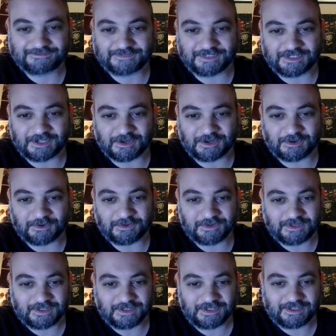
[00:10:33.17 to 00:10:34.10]
You know,
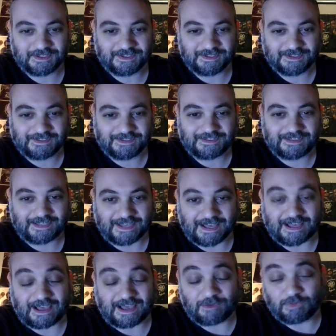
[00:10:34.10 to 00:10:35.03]

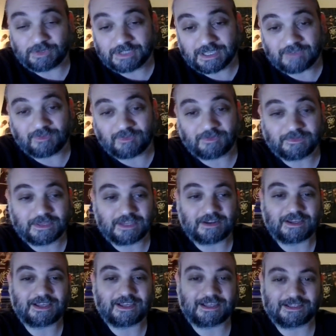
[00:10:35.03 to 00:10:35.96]
I will give him, you
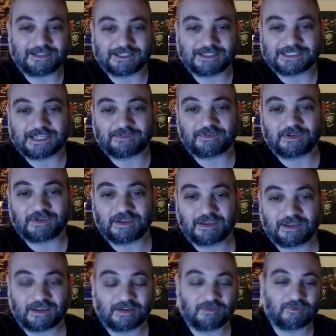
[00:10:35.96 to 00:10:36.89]
know, he does have
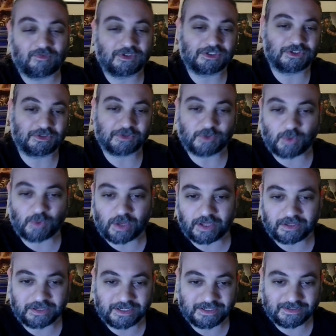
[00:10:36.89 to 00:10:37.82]
an original
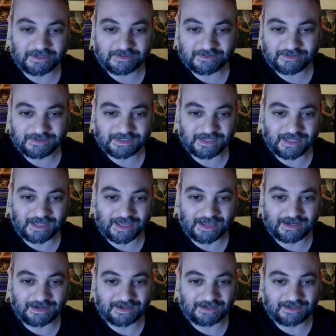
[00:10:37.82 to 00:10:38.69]
quality to that.